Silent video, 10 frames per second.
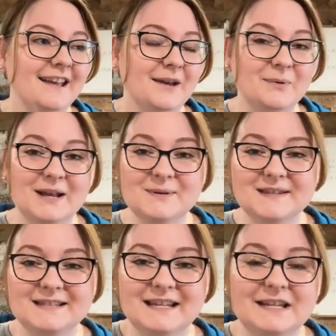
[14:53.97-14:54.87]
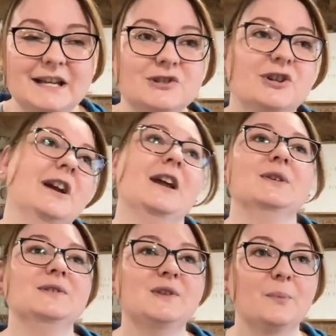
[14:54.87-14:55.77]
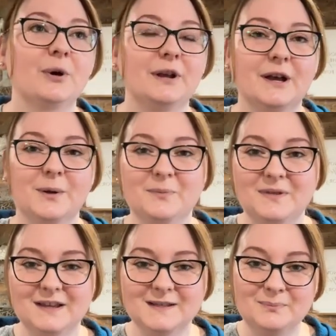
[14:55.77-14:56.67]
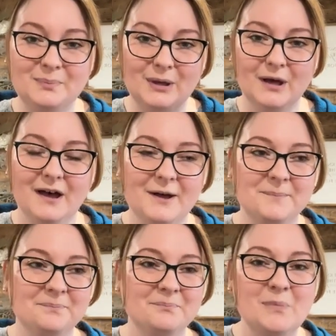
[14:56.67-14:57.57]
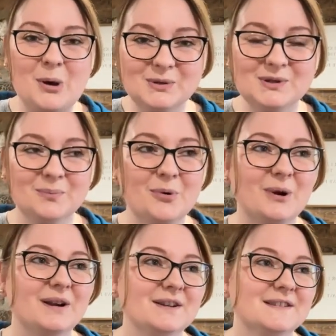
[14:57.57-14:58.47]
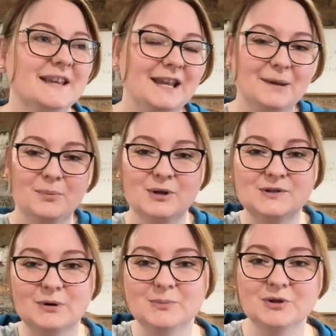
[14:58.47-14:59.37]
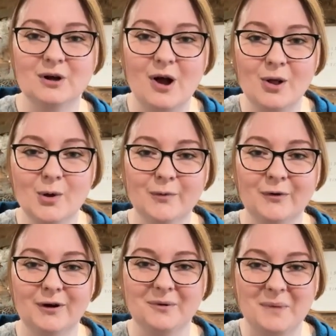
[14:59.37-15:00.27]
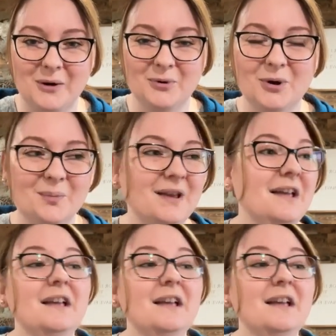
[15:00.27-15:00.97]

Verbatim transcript: And when I was a teenager, I used to put up these um, poster boards and put scripture all over my room.